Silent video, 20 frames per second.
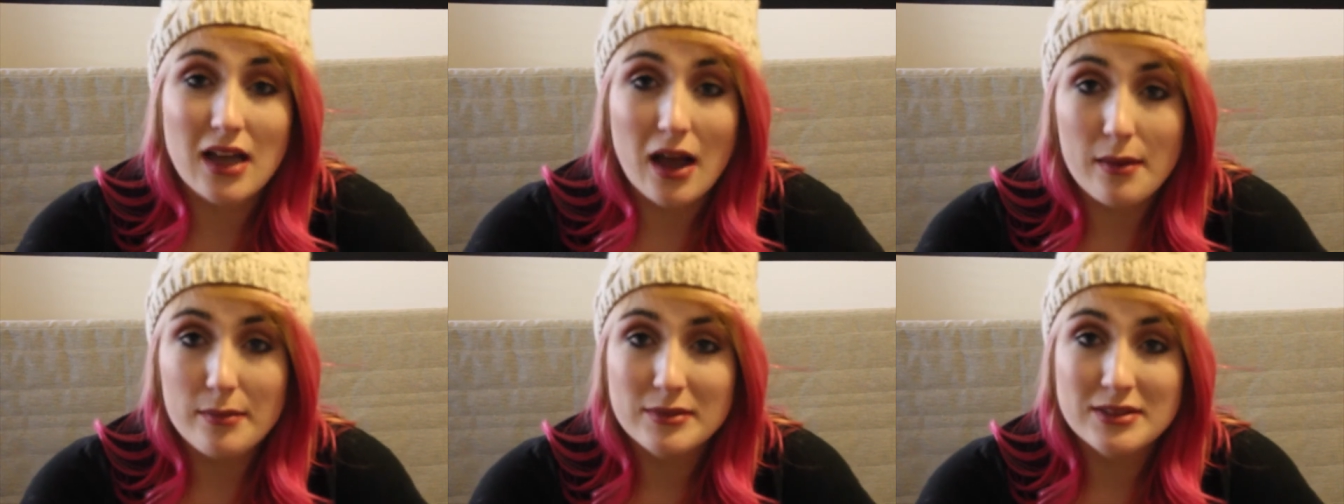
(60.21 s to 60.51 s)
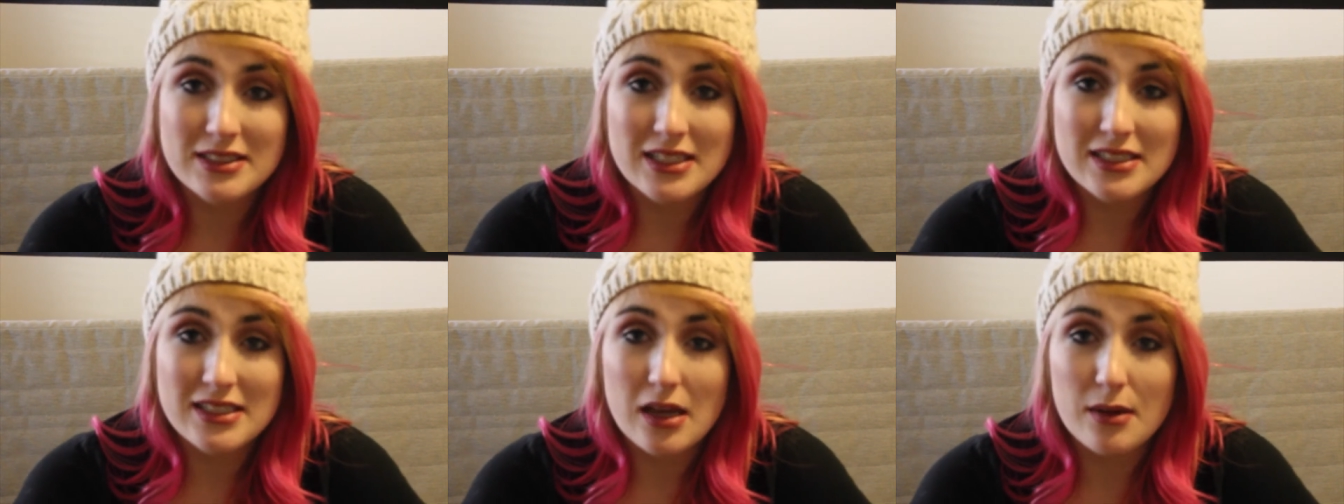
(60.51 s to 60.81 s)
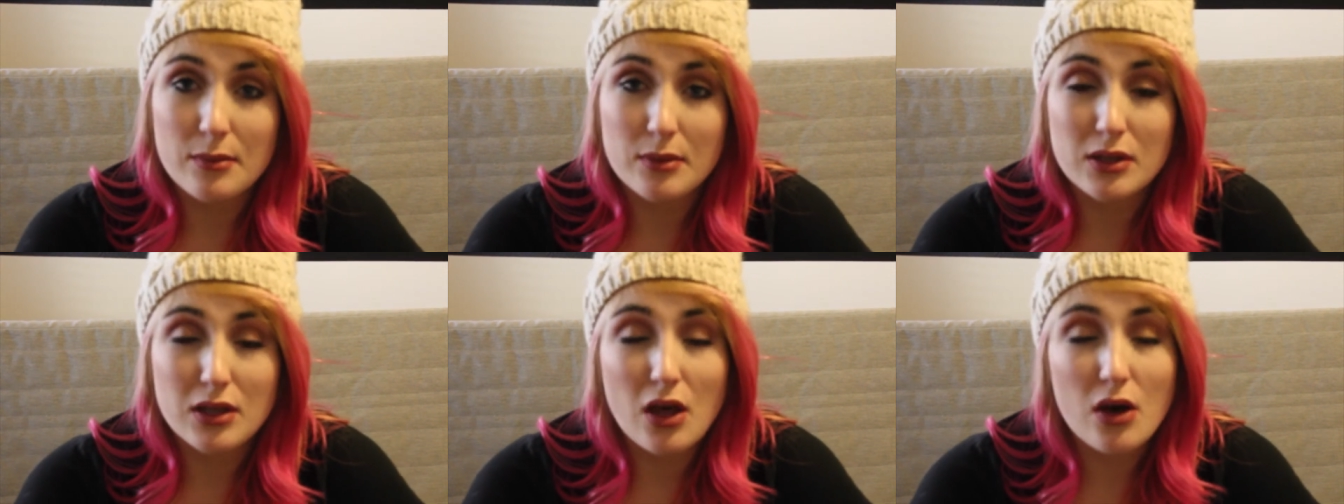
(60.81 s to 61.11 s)
commented
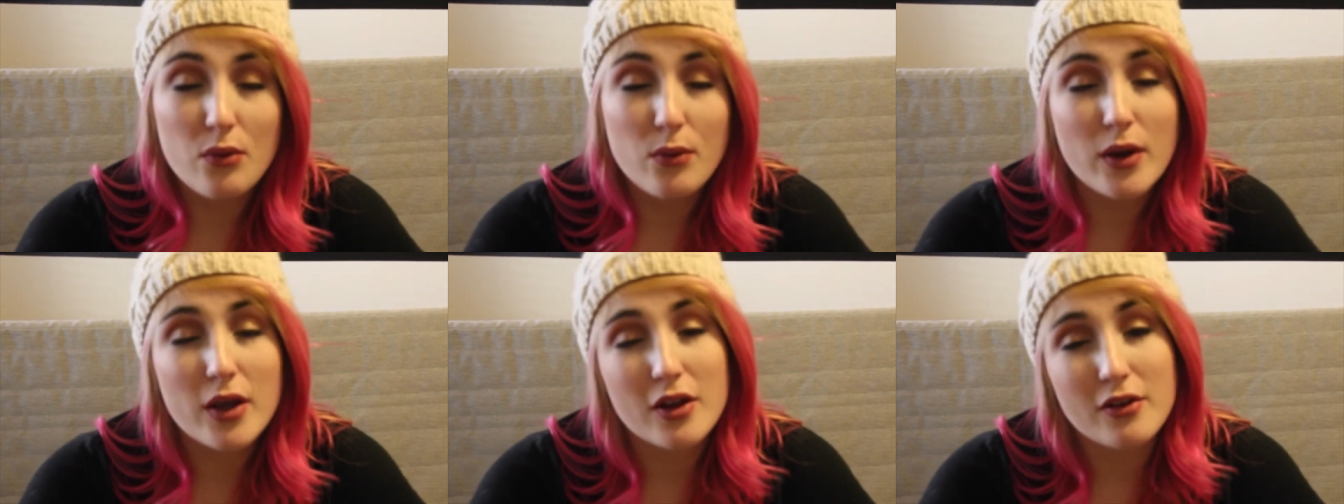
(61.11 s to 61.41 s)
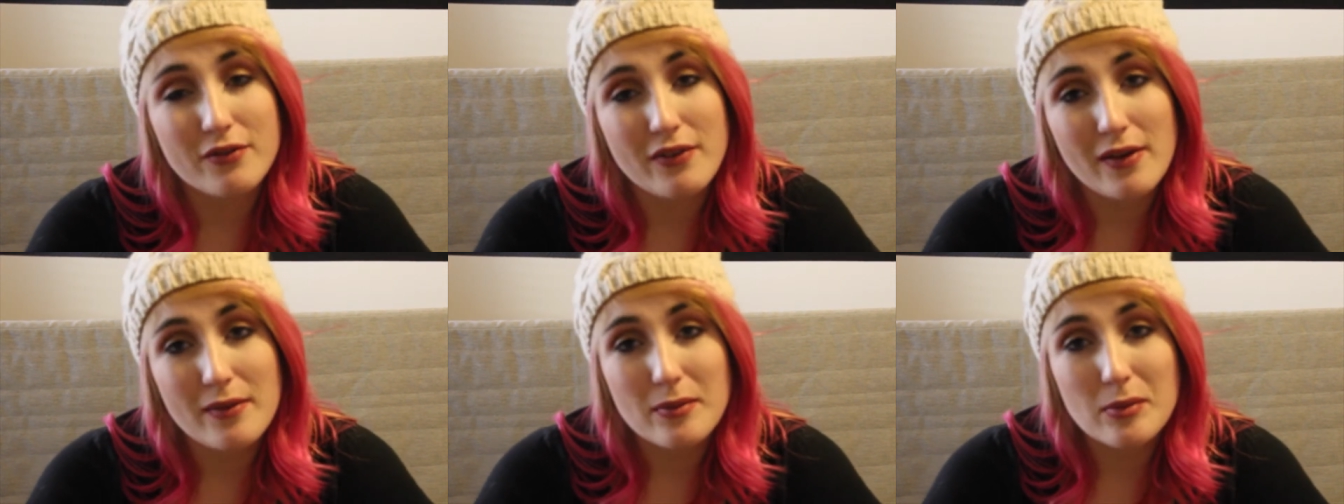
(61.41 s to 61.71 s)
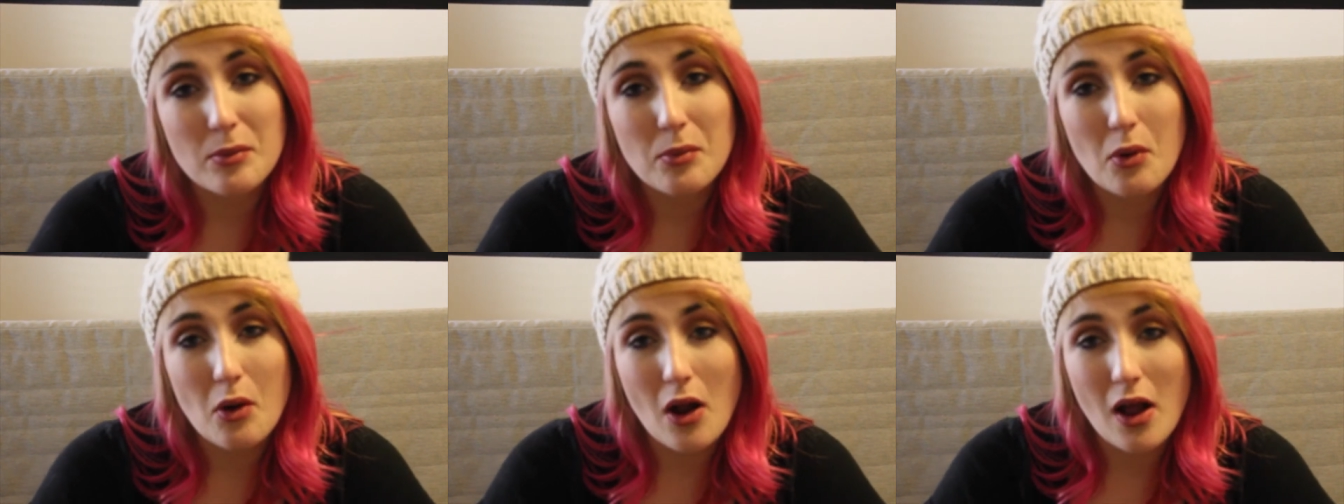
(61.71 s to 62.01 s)
down below what your
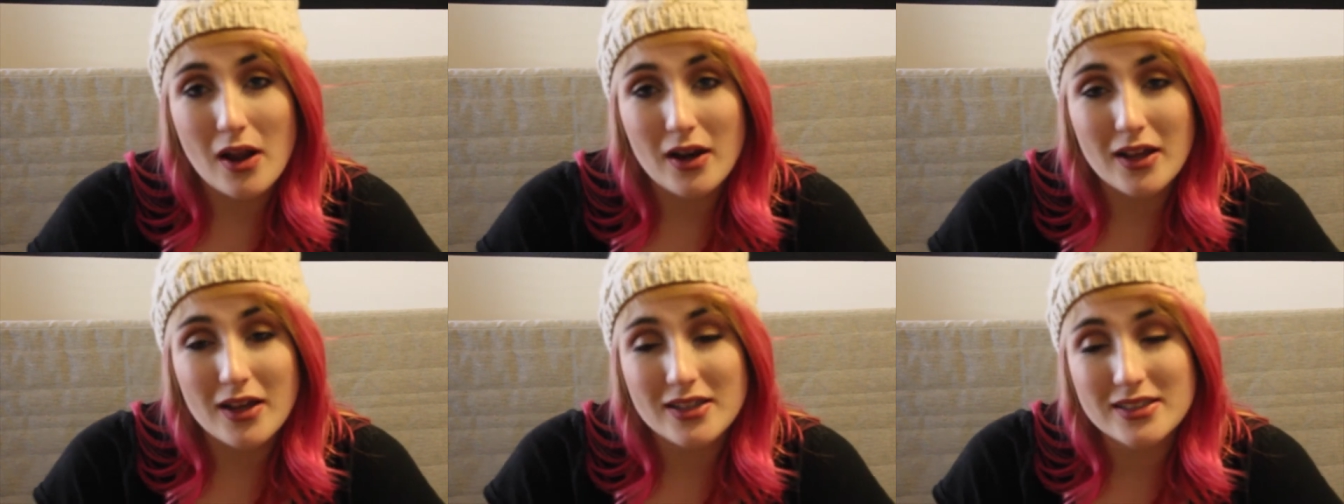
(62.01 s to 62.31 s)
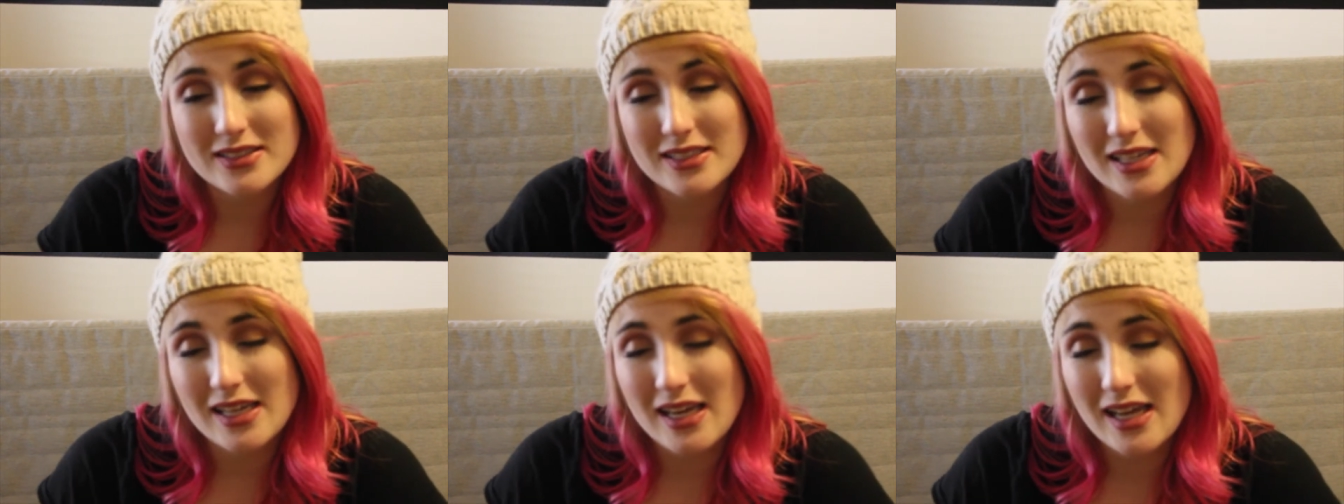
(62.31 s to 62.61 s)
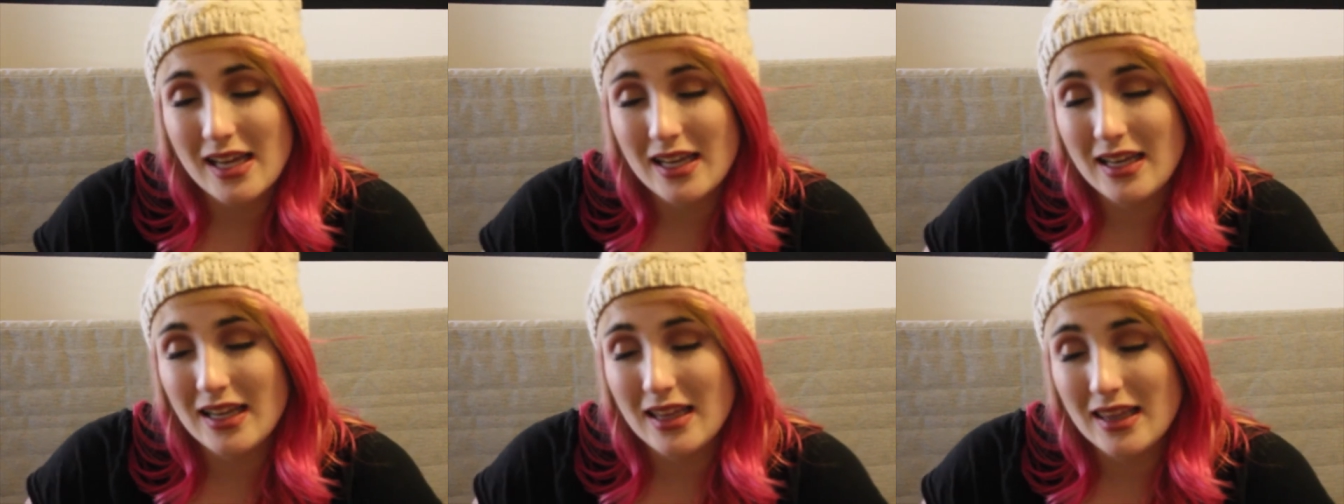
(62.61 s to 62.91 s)
favorite product
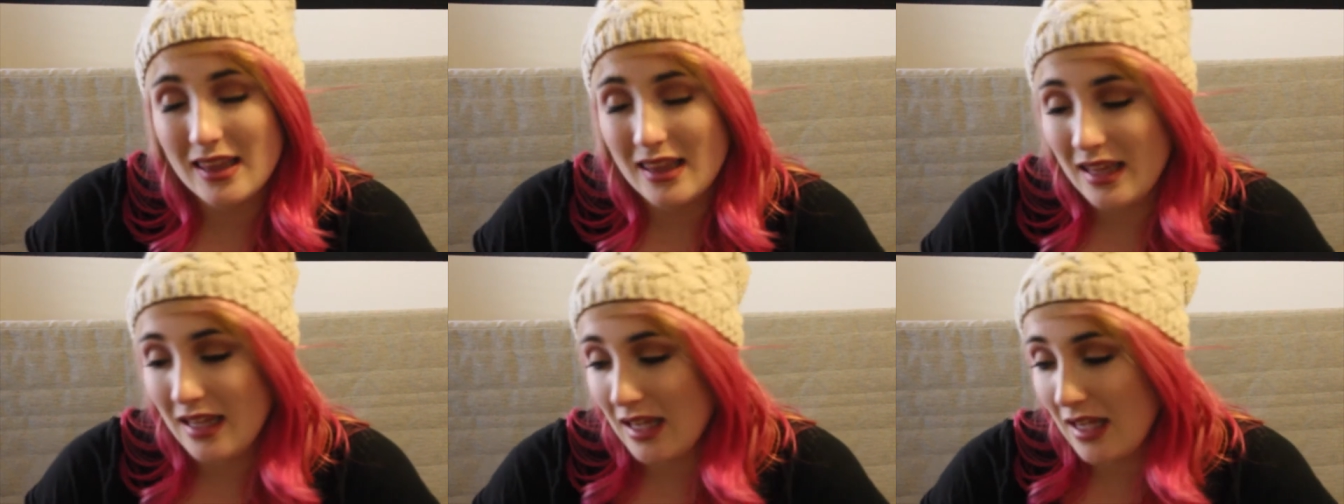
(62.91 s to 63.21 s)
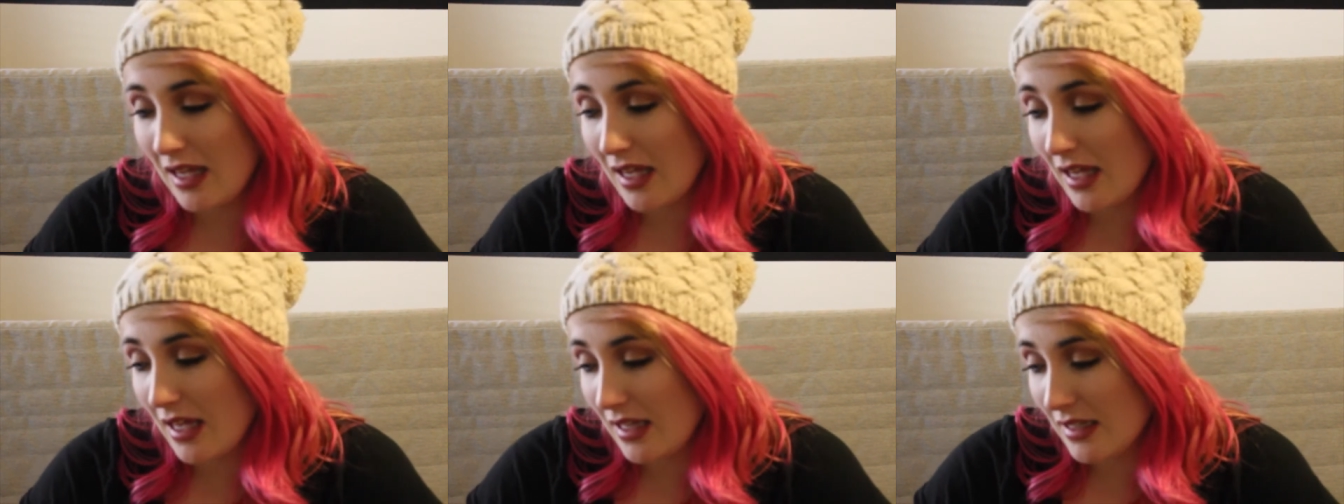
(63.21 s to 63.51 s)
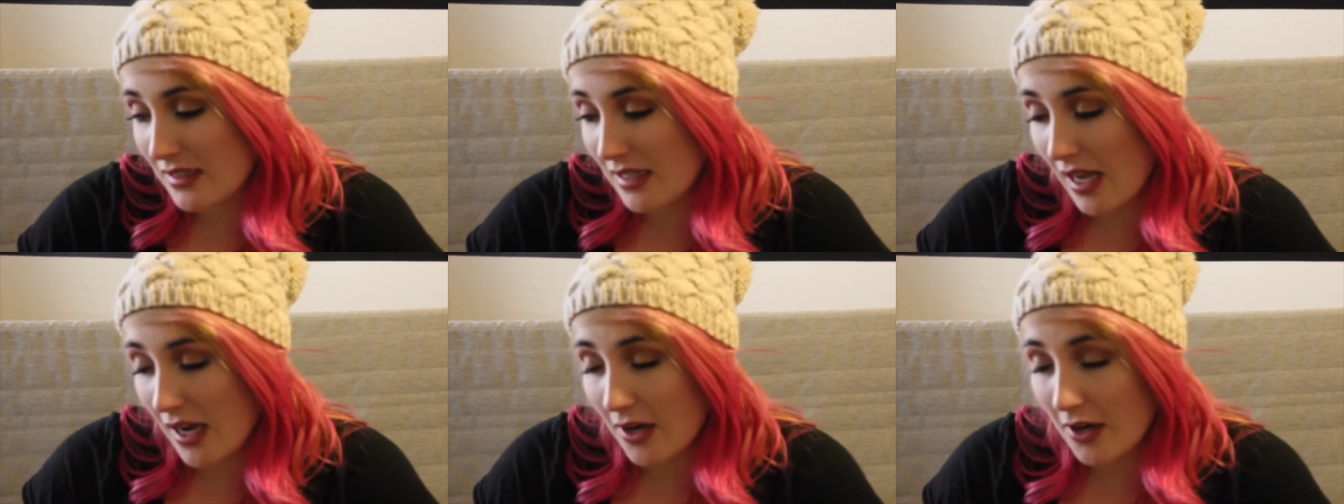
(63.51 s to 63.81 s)
in the
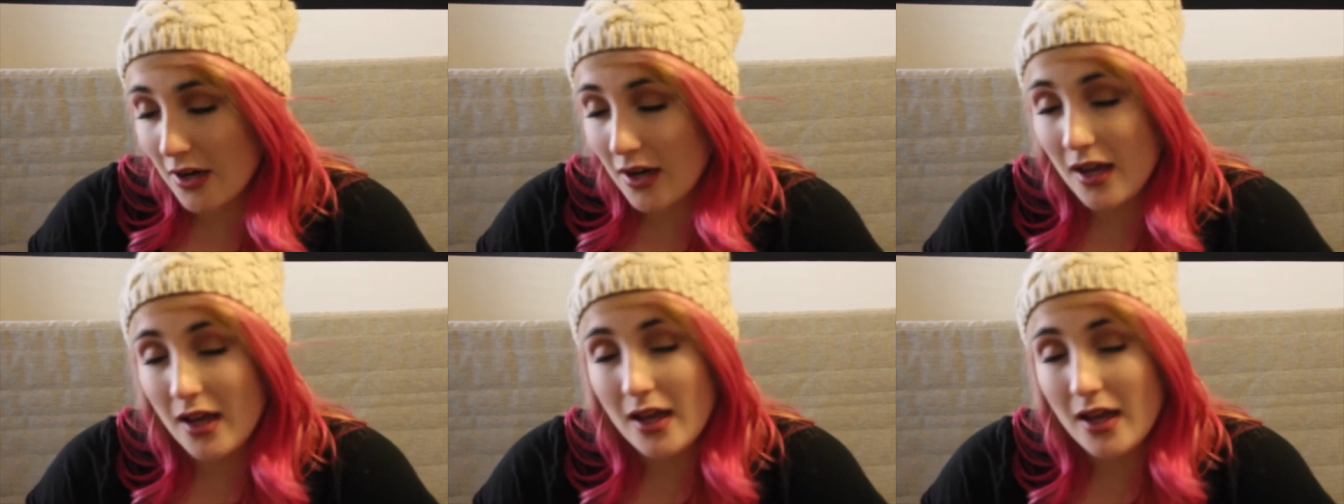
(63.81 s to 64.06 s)
entire